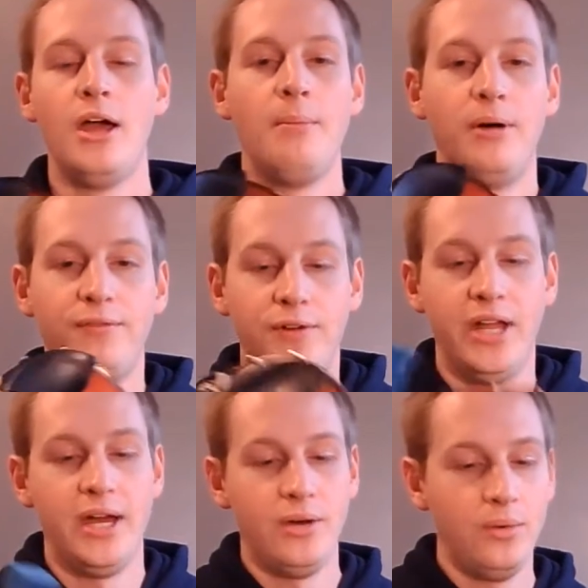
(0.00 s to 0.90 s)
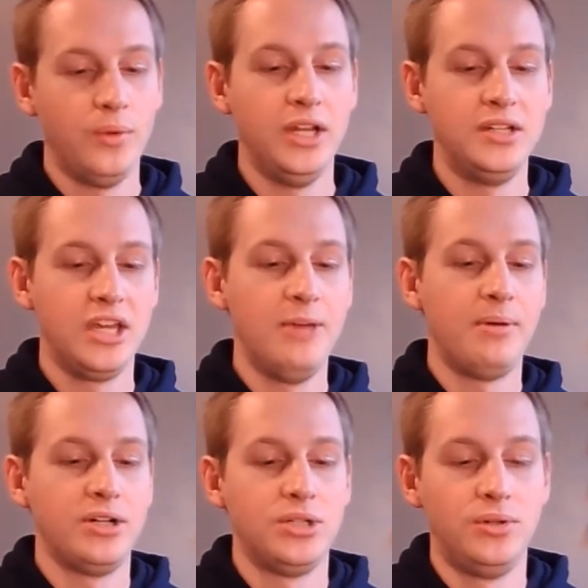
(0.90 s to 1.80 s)
But for now, we need to keep our
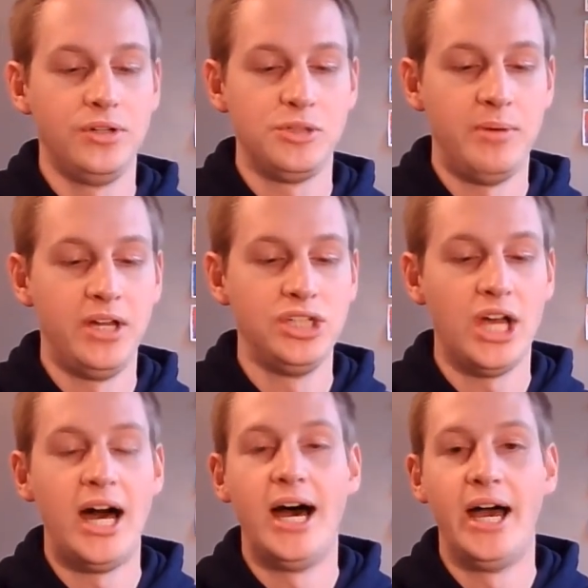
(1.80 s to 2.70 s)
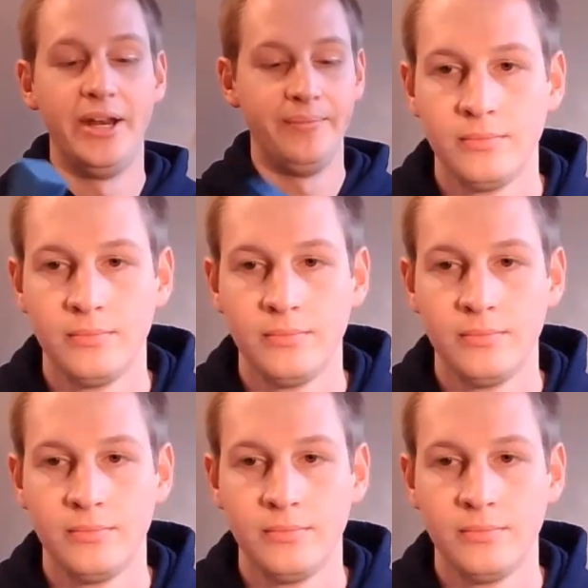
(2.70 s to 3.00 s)
shoulder sponge on.